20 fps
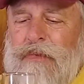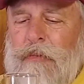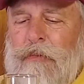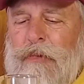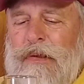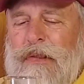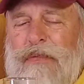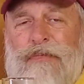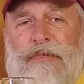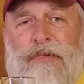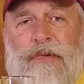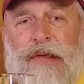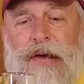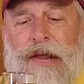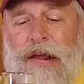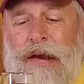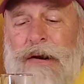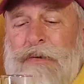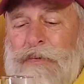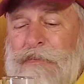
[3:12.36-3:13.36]
Wouldn't throw
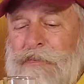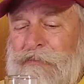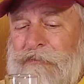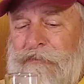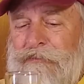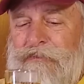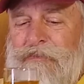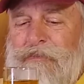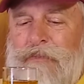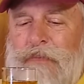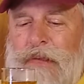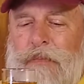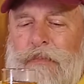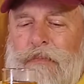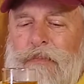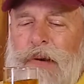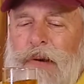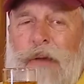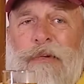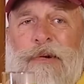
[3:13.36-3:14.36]
that out,
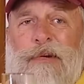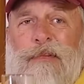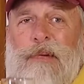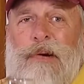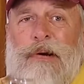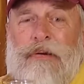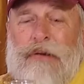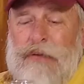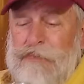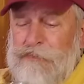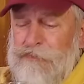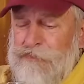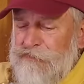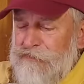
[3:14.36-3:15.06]
but I wouldn't brew it.